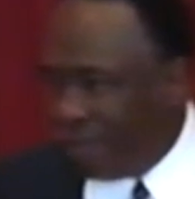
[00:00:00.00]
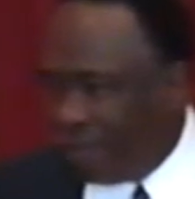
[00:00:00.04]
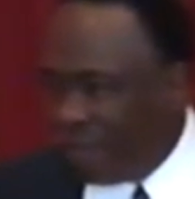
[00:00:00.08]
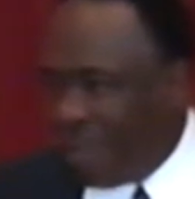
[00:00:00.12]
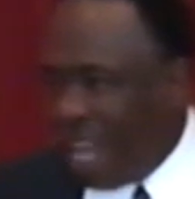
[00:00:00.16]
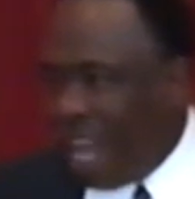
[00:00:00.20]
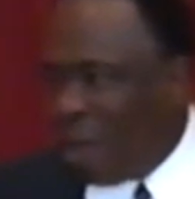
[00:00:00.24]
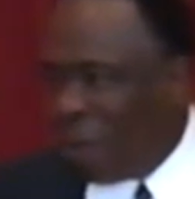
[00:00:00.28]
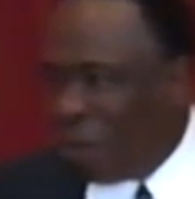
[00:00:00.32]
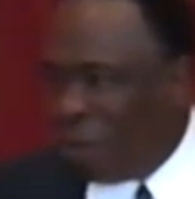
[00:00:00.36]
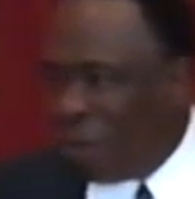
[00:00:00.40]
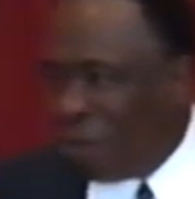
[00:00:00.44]

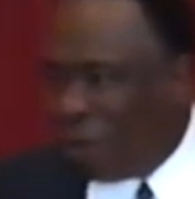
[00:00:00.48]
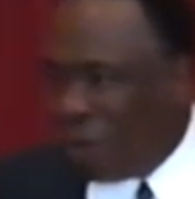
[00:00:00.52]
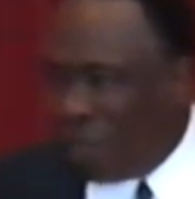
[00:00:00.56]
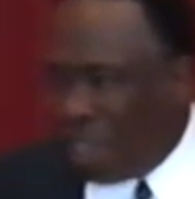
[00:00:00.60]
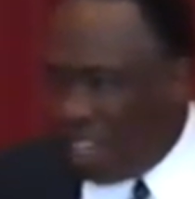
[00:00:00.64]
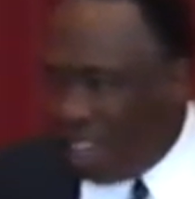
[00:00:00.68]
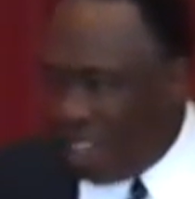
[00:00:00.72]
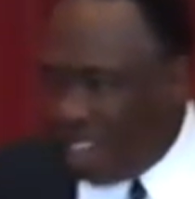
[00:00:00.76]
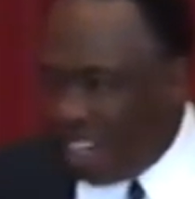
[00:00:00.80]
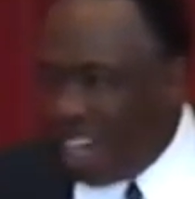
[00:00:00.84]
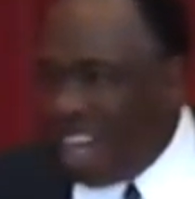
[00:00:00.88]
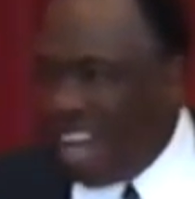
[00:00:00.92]
Now,
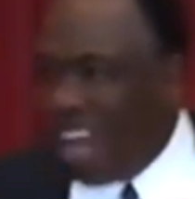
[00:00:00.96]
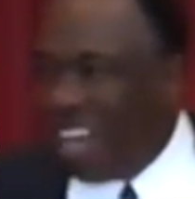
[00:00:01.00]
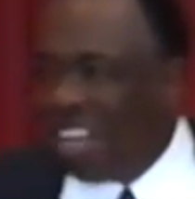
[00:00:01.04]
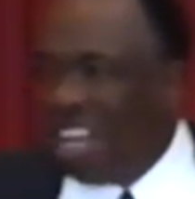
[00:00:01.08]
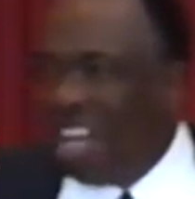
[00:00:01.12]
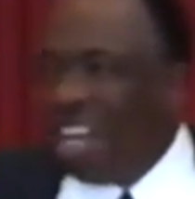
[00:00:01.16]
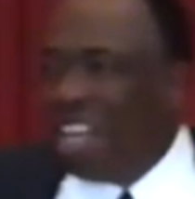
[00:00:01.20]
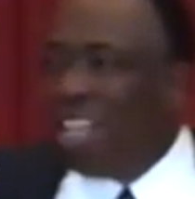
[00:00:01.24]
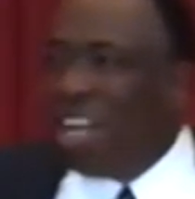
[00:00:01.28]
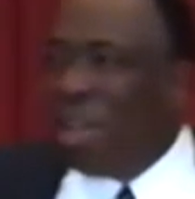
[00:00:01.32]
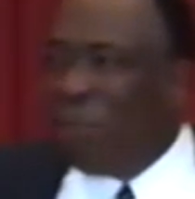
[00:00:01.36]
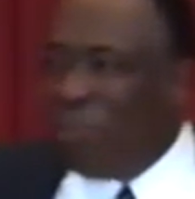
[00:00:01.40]
really.
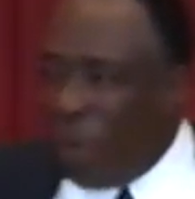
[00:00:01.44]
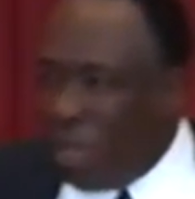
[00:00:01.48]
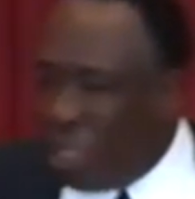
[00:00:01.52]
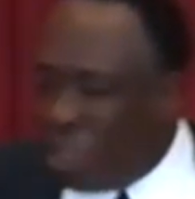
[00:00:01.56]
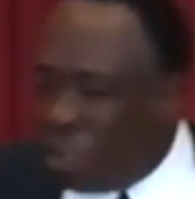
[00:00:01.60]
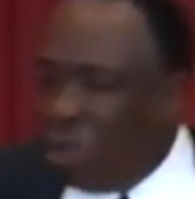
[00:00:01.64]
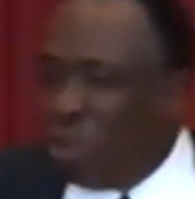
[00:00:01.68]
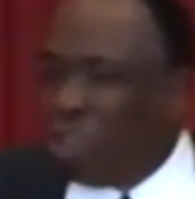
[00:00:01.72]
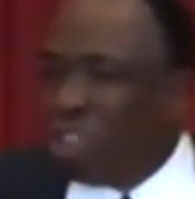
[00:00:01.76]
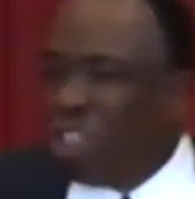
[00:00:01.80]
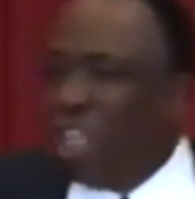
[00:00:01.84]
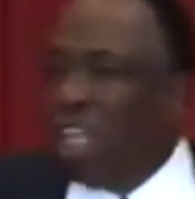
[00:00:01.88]

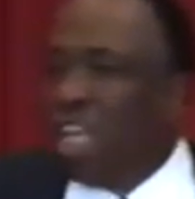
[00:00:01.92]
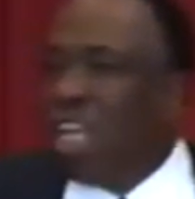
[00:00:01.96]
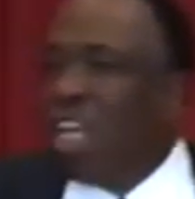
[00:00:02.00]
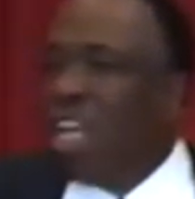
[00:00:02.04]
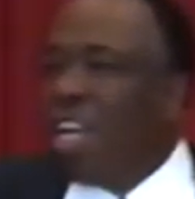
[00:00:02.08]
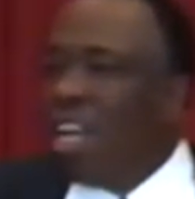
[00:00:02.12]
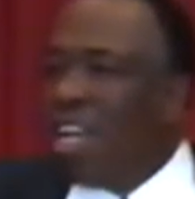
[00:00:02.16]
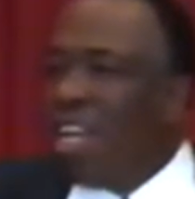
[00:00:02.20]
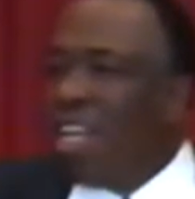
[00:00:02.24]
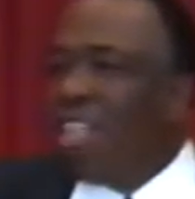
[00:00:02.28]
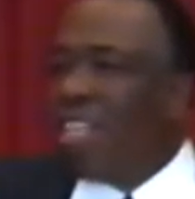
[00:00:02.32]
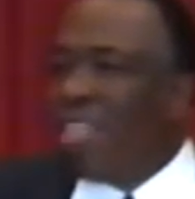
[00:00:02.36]
But you
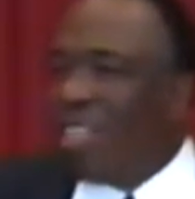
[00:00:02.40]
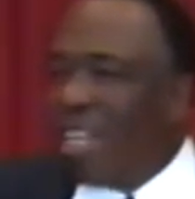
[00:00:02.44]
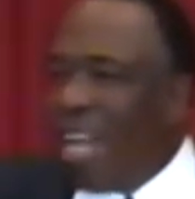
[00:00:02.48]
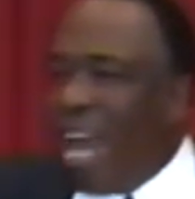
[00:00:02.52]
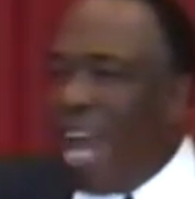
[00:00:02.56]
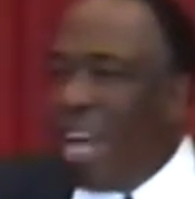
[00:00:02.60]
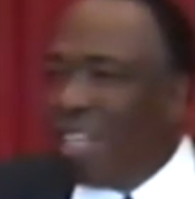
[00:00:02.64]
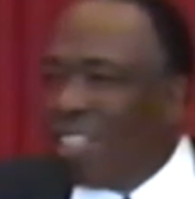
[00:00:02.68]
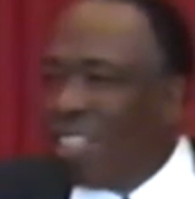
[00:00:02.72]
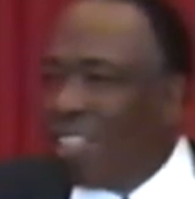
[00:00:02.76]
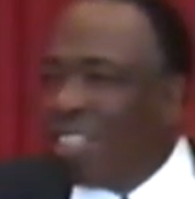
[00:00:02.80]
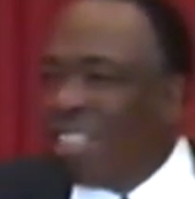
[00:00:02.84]
see,
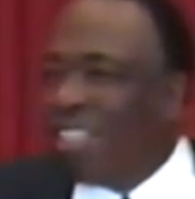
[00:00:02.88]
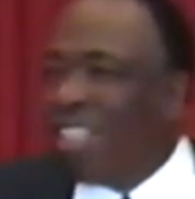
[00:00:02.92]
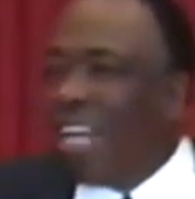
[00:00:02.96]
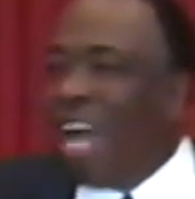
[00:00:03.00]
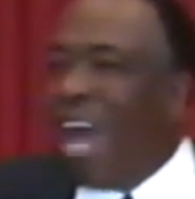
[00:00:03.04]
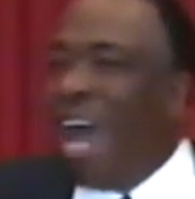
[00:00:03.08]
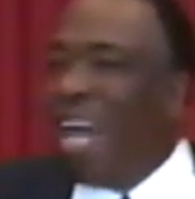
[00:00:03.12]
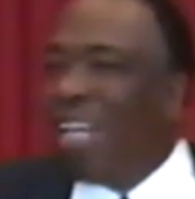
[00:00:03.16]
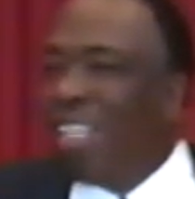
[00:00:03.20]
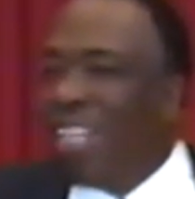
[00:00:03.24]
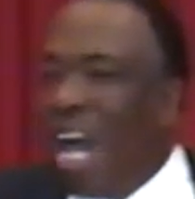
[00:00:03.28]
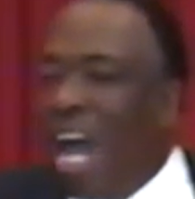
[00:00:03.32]

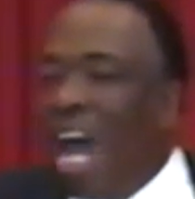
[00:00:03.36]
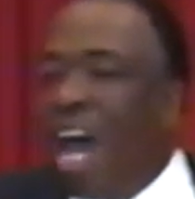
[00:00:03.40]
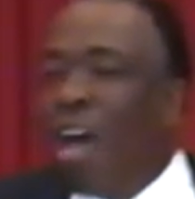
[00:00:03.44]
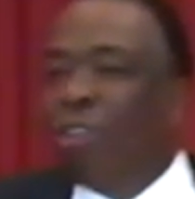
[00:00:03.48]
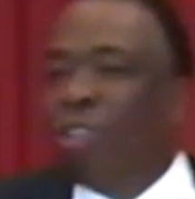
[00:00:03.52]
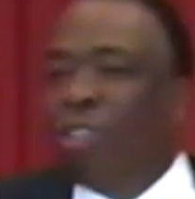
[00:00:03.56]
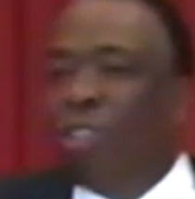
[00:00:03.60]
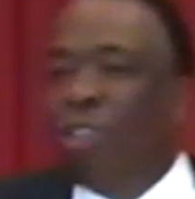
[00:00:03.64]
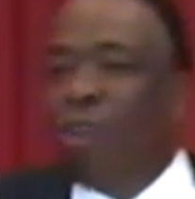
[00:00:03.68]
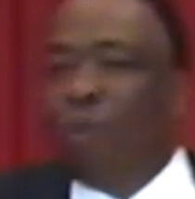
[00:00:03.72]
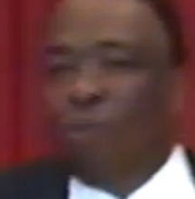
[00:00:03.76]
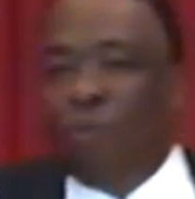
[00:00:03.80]
that's how
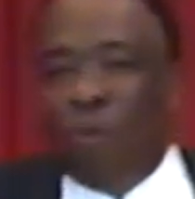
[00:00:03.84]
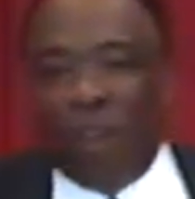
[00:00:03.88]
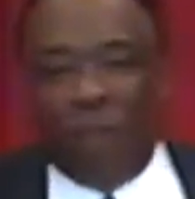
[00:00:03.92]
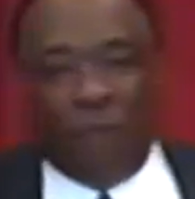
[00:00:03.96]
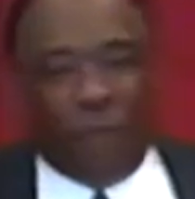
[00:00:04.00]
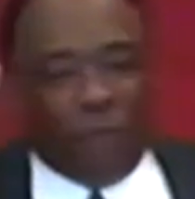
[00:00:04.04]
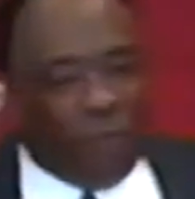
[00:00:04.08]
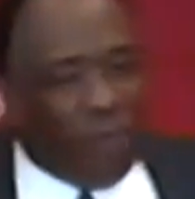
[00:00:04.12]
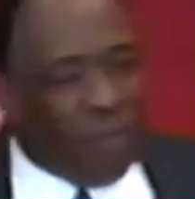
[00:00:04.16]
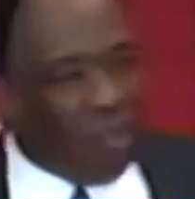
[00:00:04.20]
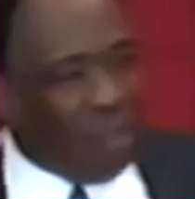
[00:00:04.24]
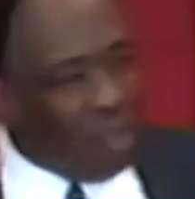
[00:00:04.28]

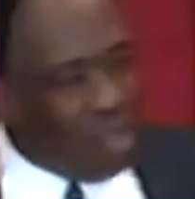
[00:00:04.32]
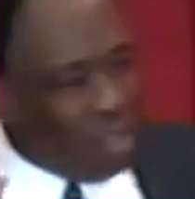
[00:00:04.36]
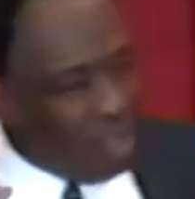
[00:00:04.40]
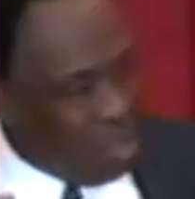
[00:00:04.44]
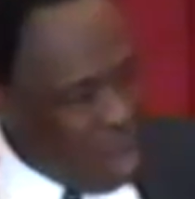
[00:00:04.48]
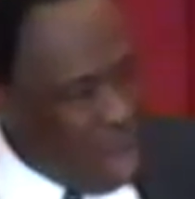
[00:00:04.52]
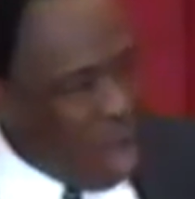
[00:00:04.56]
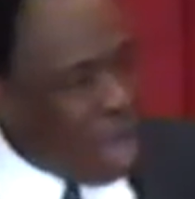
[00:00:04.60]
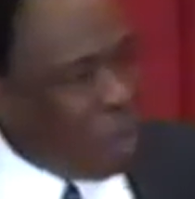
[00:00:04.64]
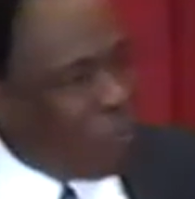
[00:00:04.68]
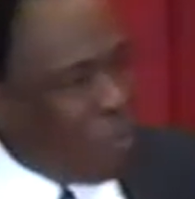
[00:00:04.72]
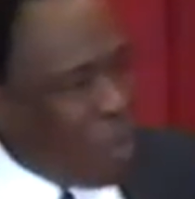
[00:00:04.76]
stupid
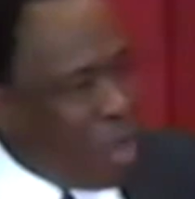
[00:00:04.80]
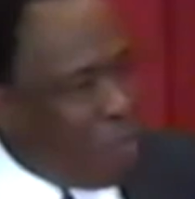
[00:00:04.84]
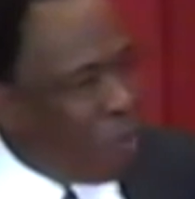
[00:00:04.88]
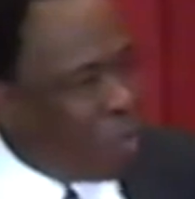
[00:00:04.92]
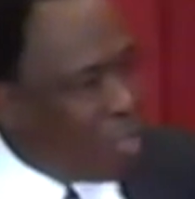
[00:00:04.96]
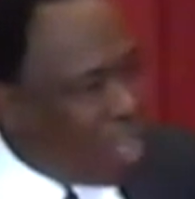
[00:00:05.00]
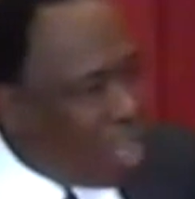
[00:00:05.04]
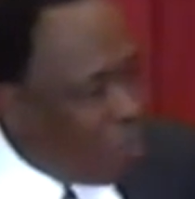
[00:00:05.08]
young people